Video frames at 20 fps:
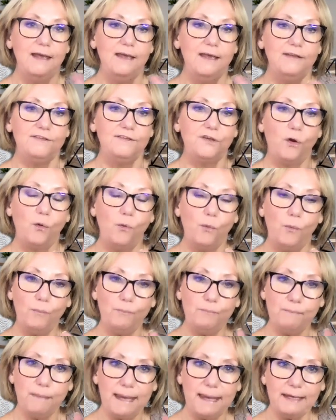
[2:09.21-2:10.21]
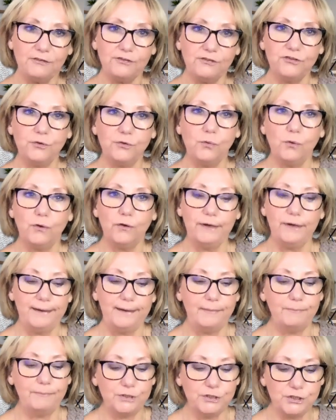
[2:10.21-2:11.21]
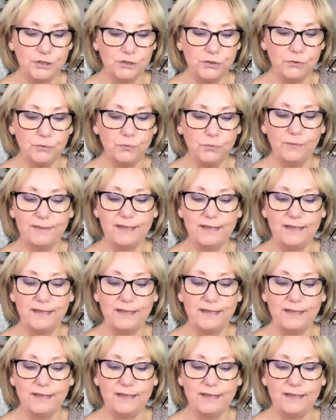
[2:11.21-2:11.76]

So make sure, number two,